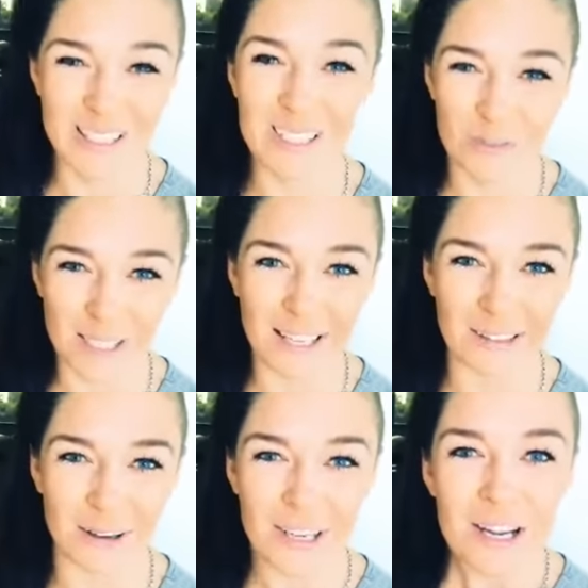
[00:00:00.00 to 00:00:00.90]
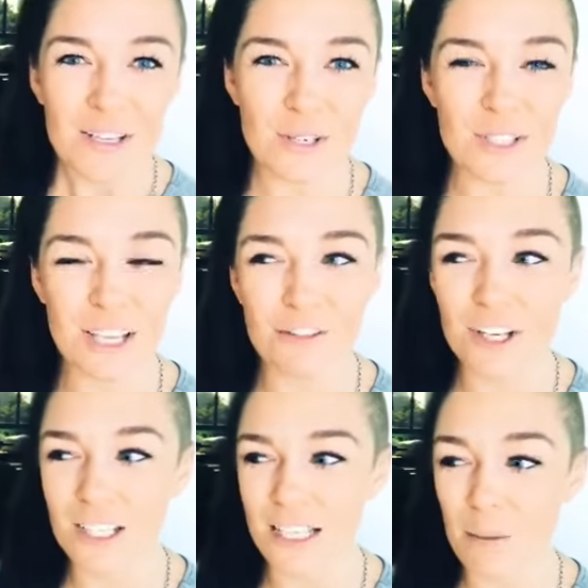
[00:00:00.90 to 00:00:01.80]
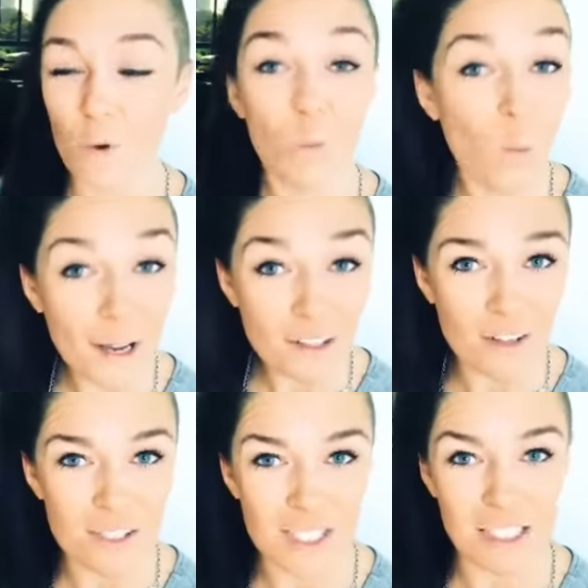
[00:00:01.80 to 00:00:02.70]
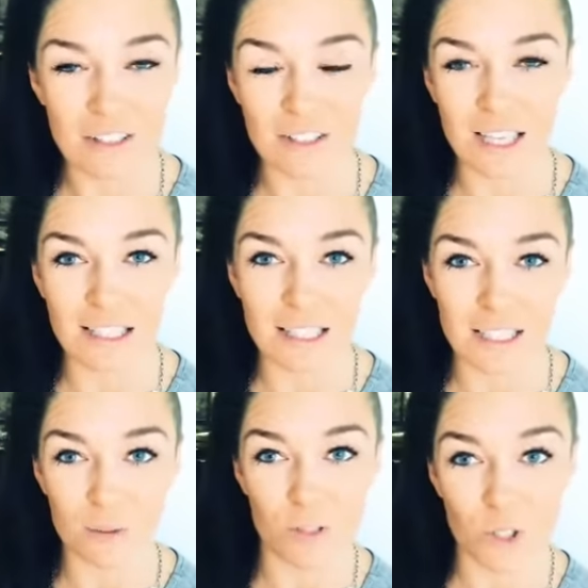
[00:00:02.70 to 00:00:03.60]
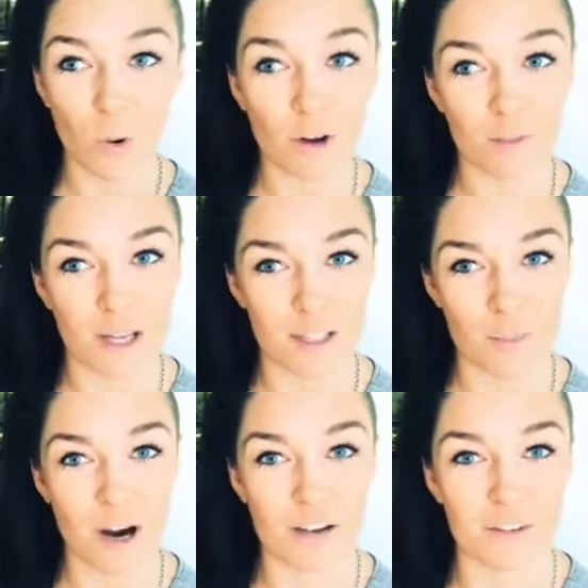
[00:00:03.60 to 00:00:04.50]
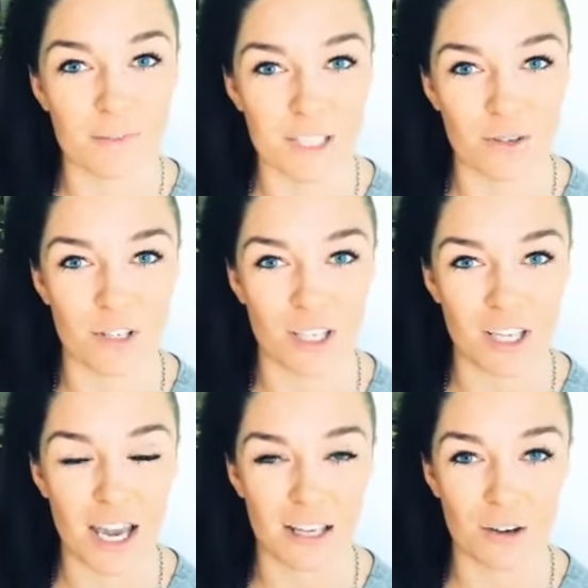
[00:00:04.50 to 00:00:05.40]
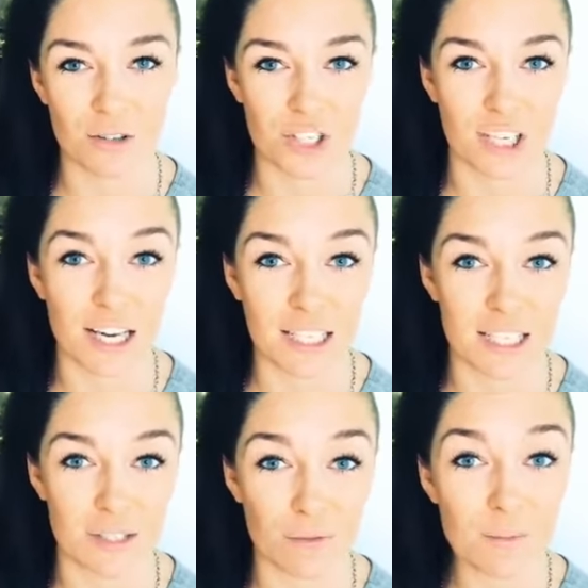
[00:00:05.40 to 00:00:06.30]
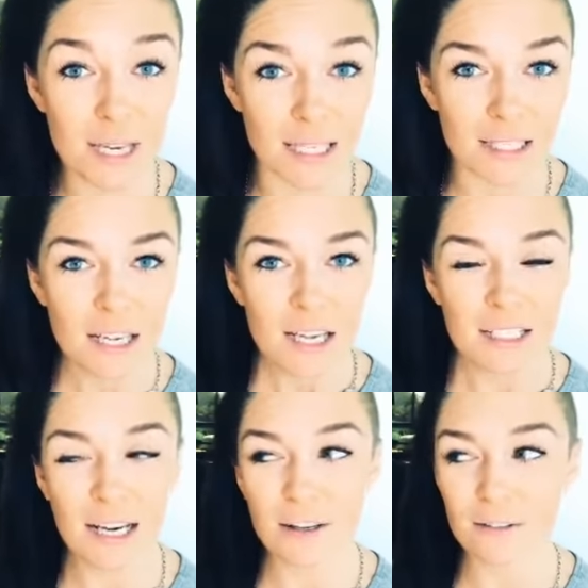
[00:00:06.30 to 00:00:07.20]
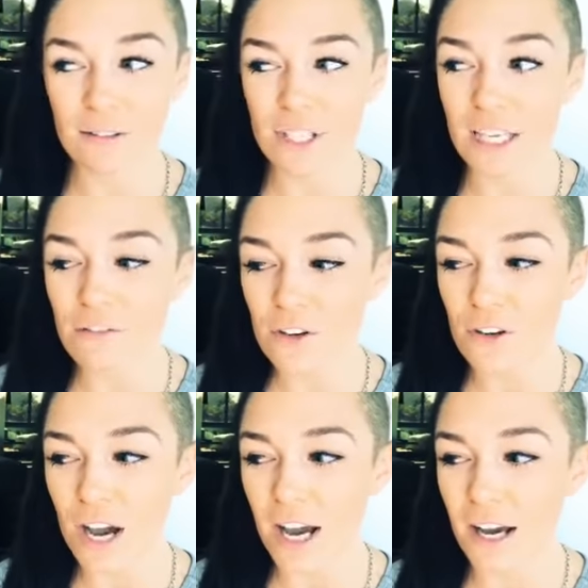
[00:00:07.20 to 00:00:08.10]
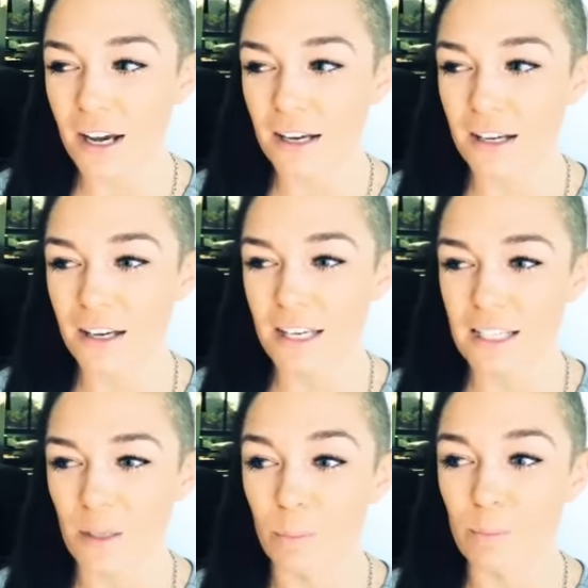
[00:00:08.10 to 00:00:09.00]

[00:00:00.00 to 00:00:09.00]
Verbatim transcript: it's really a lot so to give you an example one of those things on that list was 12 months private mentoring and coaching and access from me now to give you uh, i guess a